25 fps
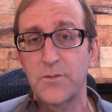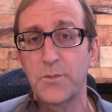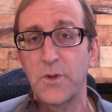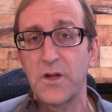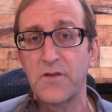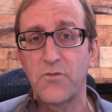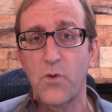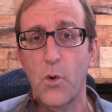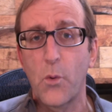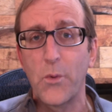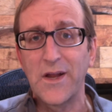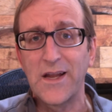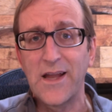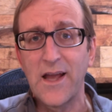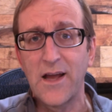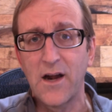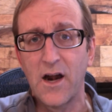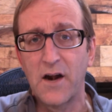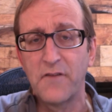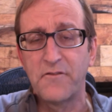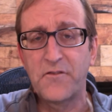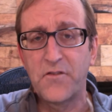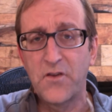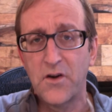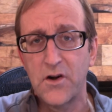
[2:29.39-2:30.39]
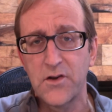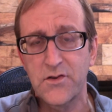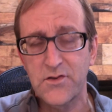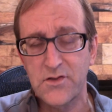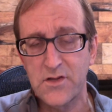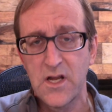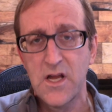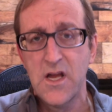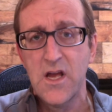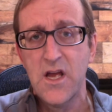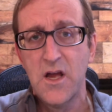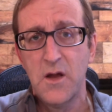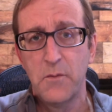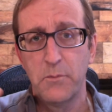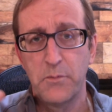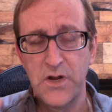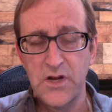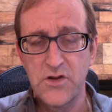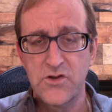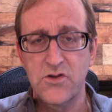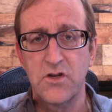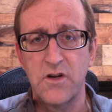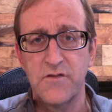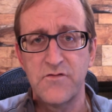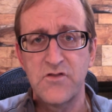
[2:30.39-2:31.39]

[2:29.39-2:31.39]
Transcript: before we get our first picture of